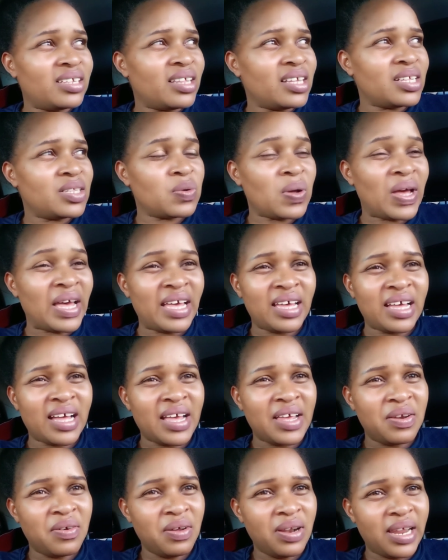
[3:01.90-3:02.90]
that's why
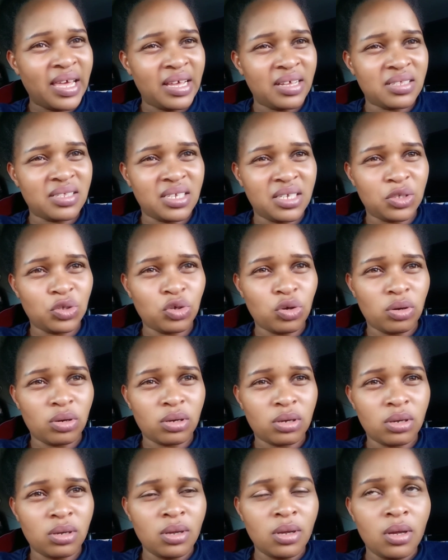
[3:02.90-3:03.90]
I don't like TikTok.
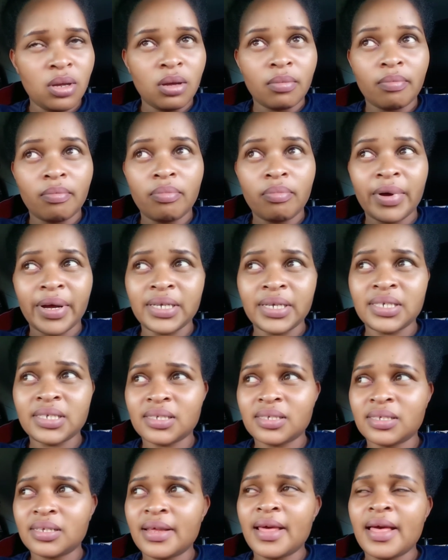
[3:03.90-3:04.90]

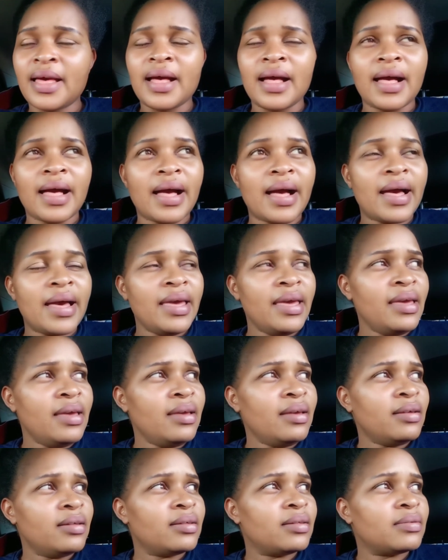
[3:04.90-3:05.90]
But
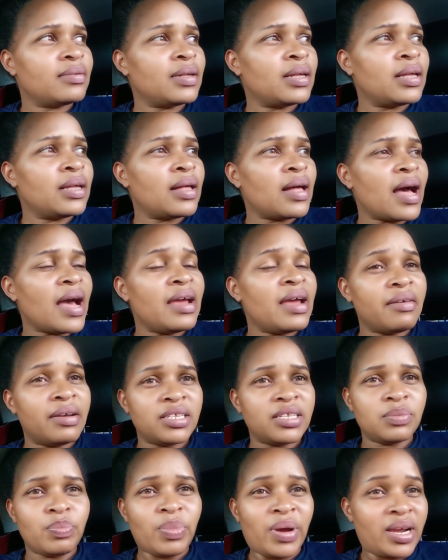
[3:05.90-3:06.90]
I I
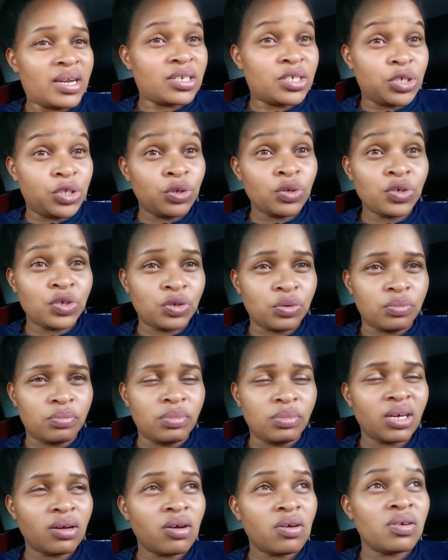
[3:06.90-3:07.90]
respect YouTube
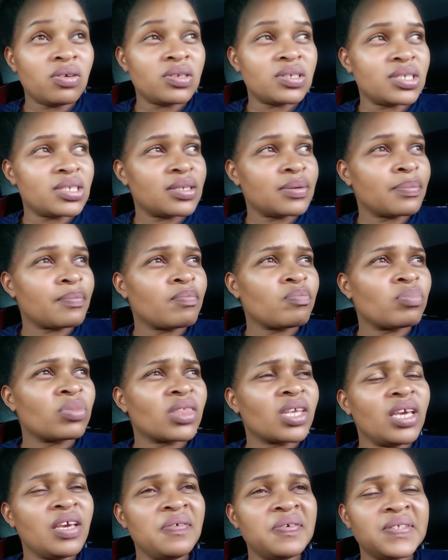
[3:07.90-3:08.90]
because
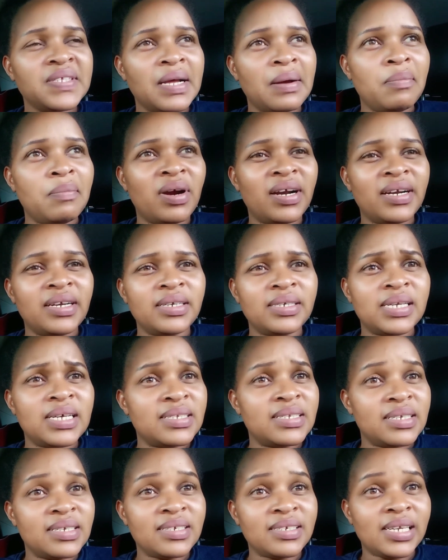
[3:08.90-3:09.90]
if someone
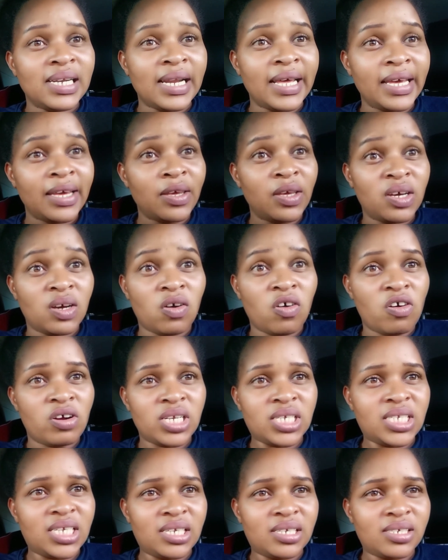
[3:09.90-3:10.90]
doesn't like your
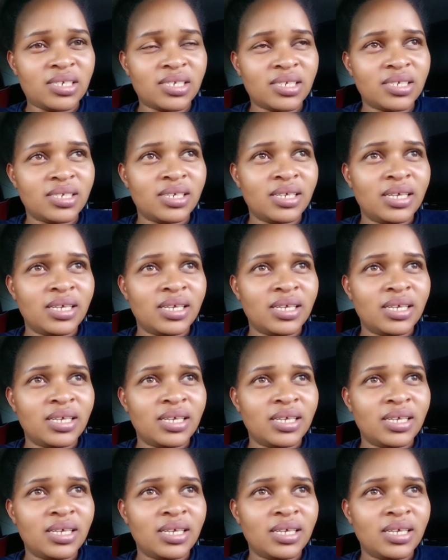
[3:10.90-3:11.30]
content,